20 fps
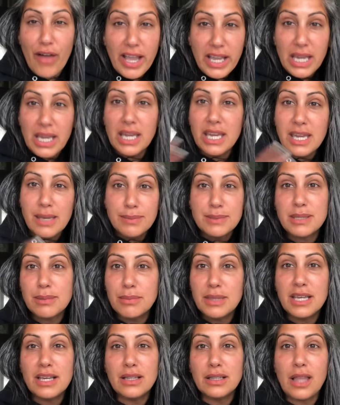can keep
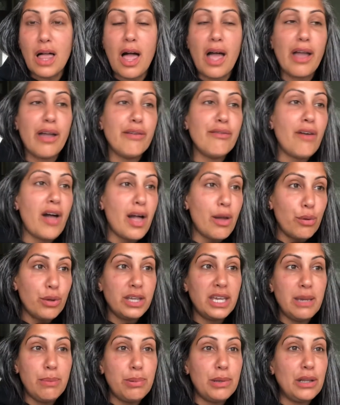something alive, I will
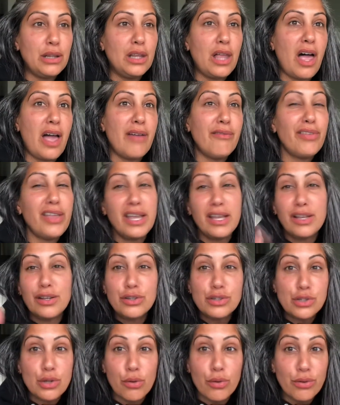keep it alive.
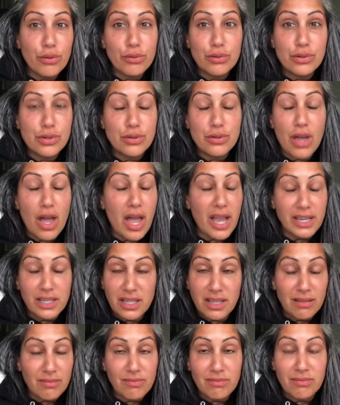Like, don't get
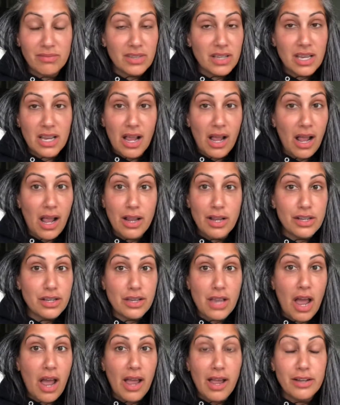
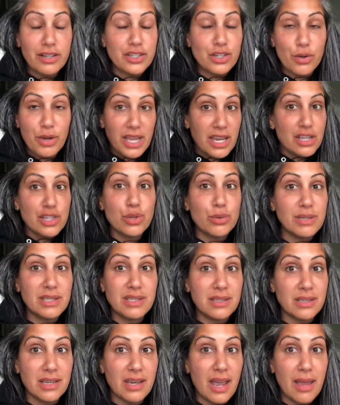it
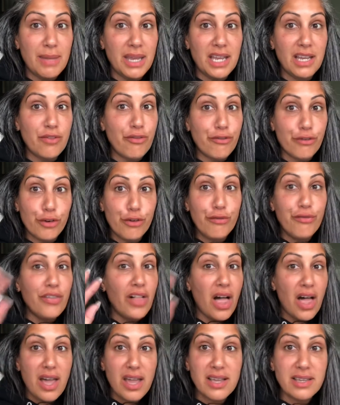twisted. I mean, fruit
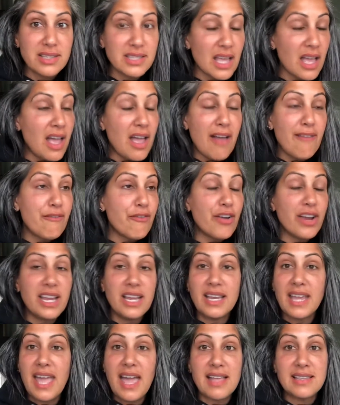flies,
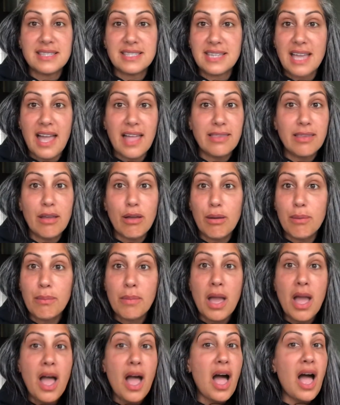freaking can't stand
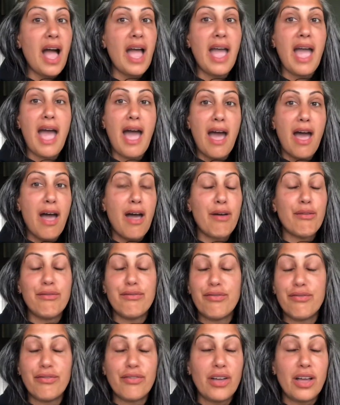them. I
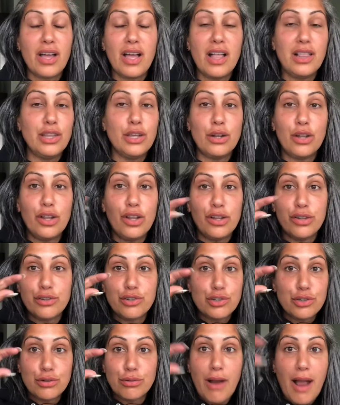have a little
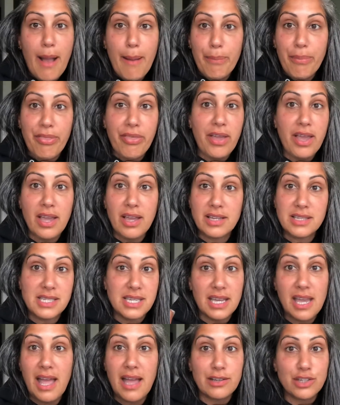trap thing to
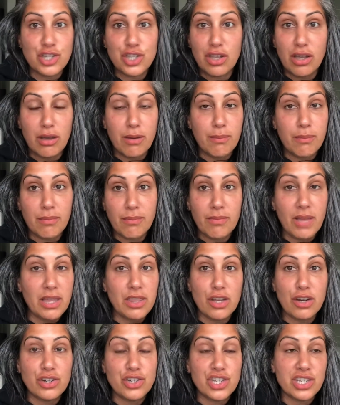catch them.
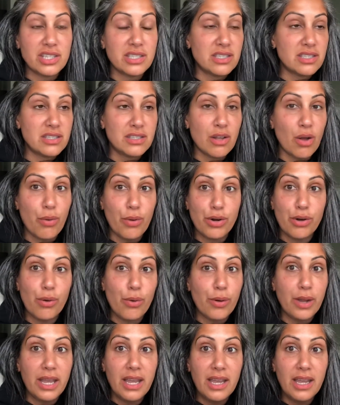They're just so
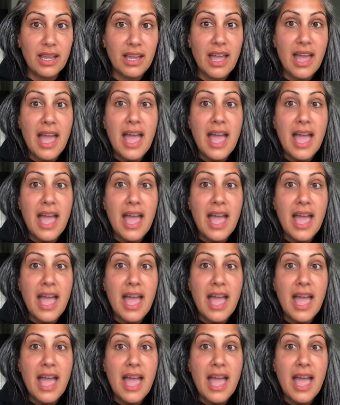annoying.